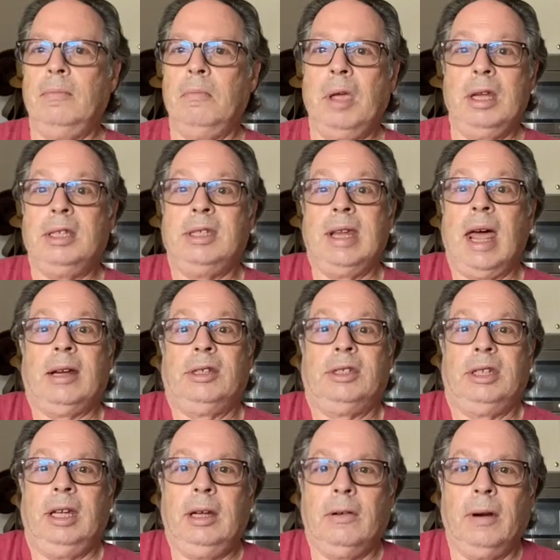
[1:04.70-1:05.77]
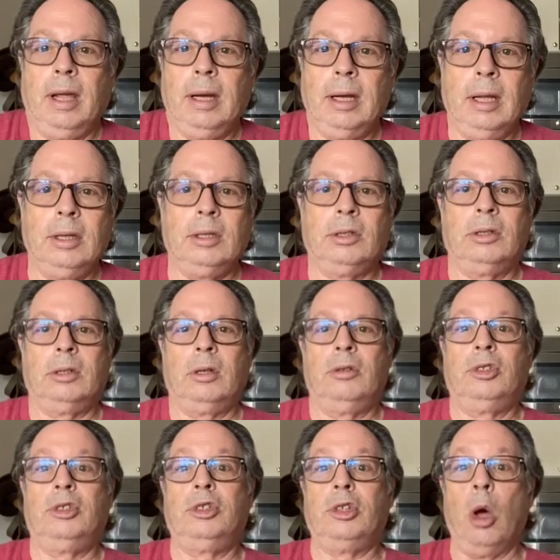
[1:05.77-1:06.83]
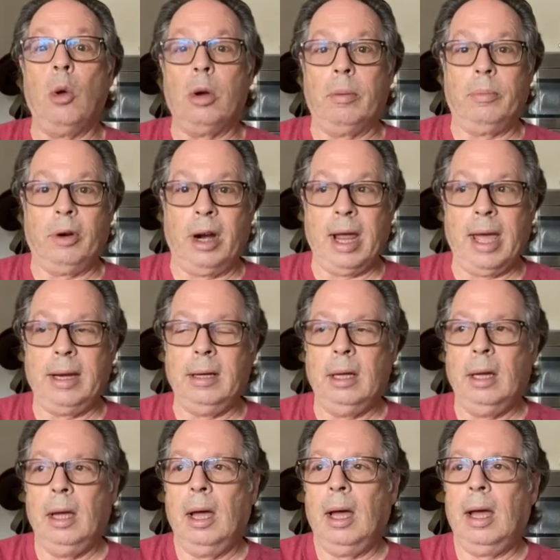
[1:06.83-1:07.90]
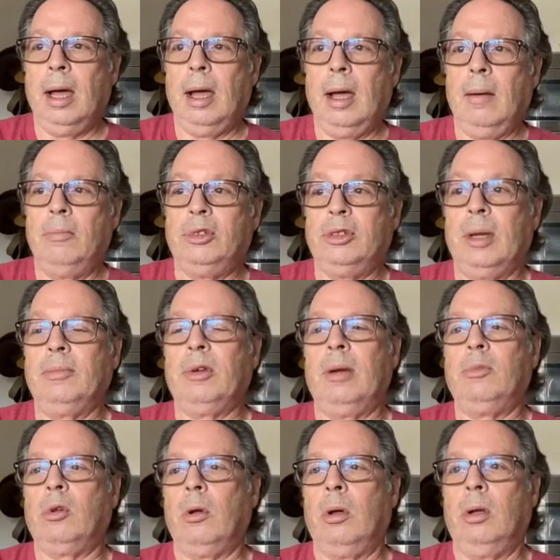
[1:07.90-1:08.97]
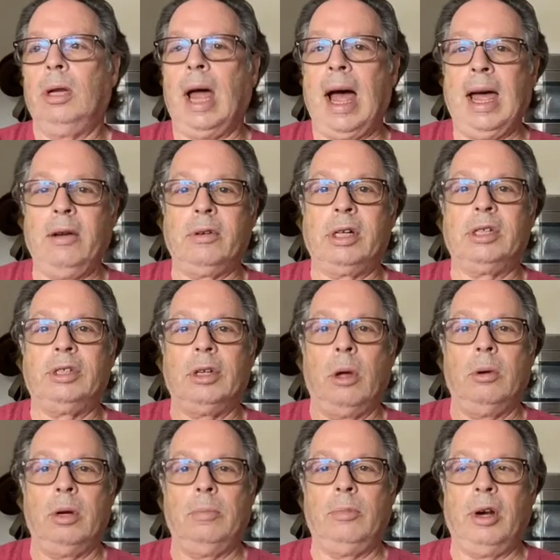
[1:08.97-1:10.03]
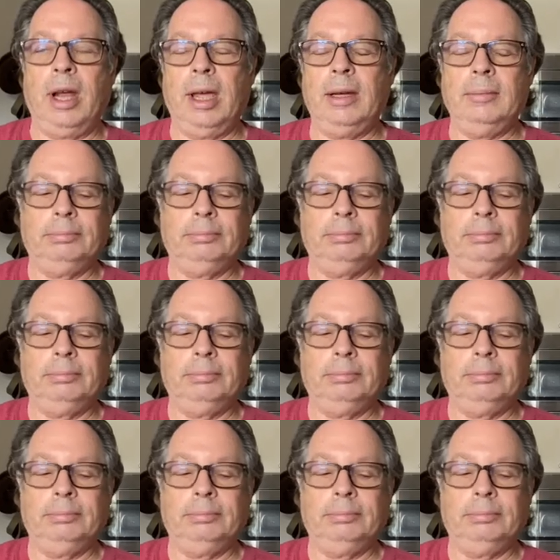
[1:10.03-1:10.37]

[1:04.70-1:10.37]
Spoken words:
It's not a secret. It's soda bread, sometimes called Irish soda bread.